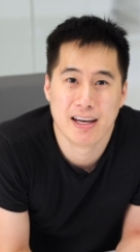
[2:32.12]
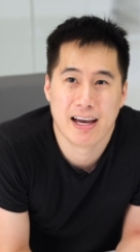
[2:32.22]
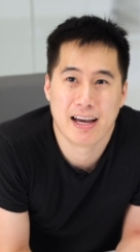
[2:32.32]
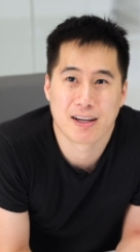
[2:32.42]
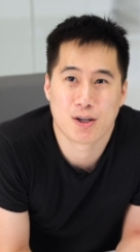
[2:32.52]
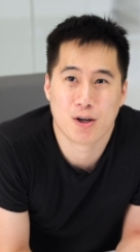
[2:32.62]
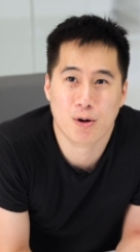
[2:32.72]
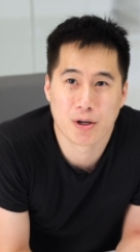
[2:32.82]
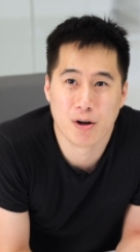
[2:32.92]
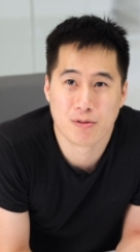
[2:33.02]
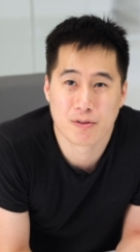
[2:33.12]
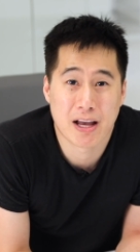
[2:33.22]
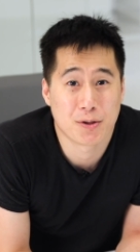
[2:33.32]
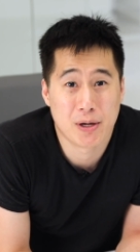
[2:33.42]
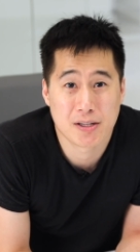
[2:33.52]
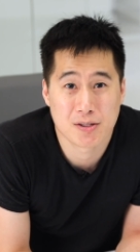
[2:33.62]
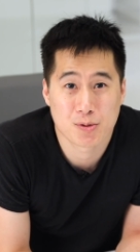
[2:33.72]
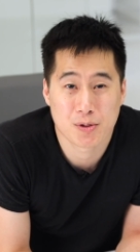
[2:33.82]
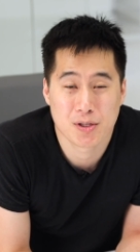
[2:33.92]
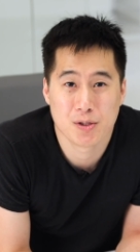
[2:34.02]
at going over
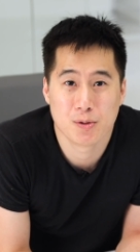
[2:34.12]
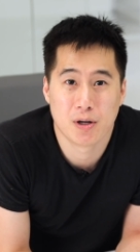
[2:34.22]
valuations with you,